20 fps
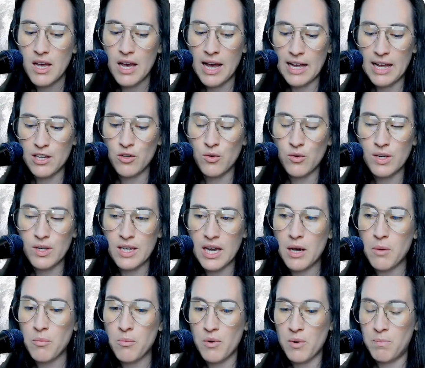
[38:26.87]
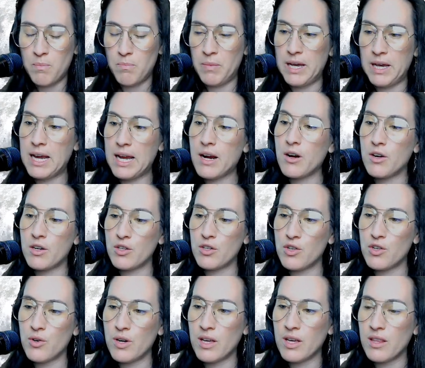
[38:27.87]
and you get prepared
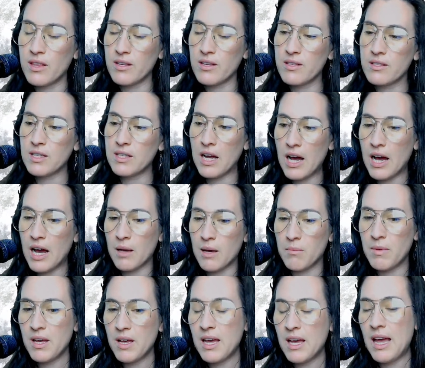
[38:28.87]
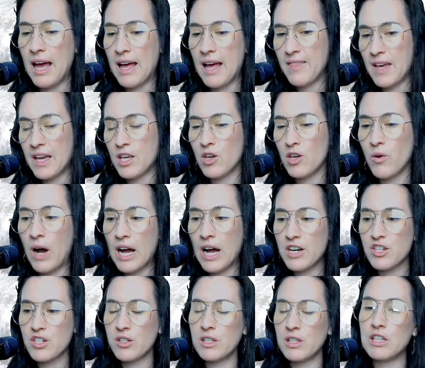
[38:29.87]
during this time, and that you
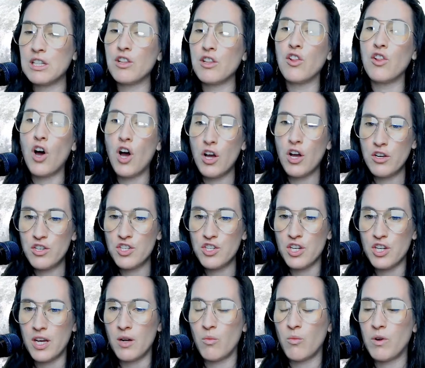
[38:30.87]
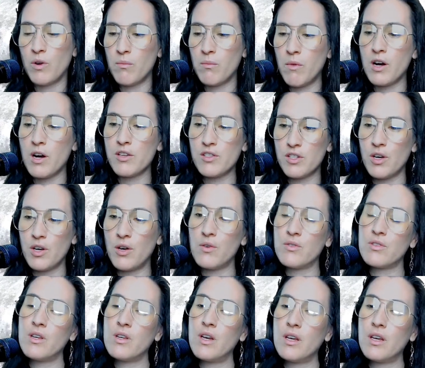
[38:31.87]
actually launch it when Mars goes